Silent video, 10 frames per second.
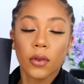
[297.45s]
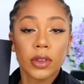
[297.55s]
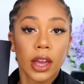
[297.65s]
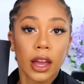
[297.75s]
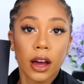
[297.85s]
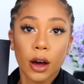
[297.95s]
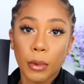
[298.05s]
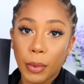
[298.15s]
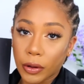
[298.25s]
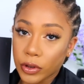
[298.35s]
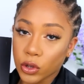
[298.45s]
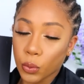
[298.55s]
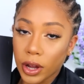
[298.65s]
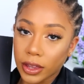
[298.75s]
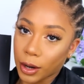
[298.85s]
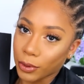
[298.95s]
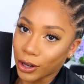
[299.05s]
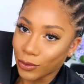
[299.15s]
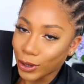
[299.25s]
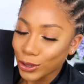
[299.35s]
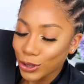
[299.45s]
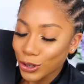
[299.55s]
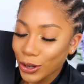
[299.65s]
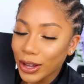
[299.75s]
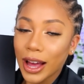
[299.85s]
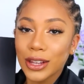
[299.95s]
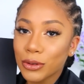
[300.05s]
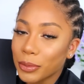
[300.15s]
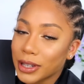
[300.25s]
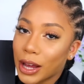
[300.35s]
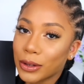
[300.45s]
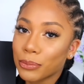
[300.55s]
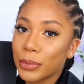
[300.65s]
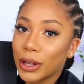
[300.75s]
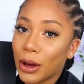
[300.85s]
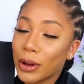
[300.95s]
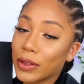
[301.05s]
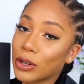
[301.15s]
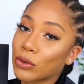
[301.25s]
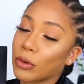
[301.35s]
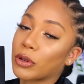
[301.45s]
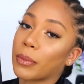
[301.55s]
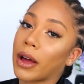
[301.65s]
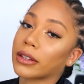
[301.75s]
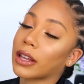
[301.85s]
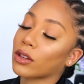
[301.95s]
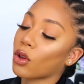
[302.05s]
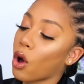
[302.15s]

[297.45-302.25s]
Everything um, about this wig that I'm getting ready to show you guys will be down below in the description box as